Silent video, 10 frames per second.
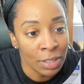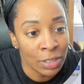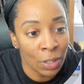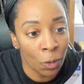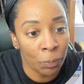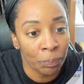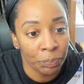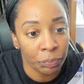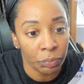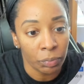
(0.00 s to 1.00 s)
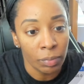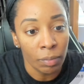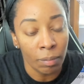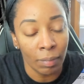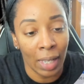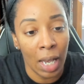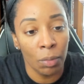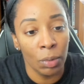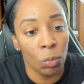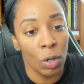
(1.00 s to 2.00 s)
So I
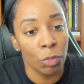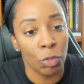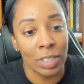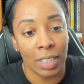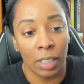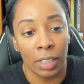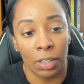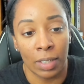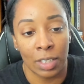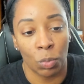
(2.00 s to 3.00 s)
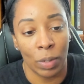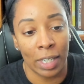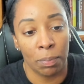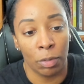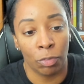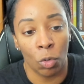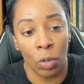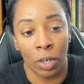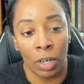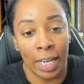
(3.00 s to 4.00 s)
would want for it to clear this wick
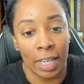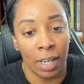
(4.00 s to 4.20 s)
before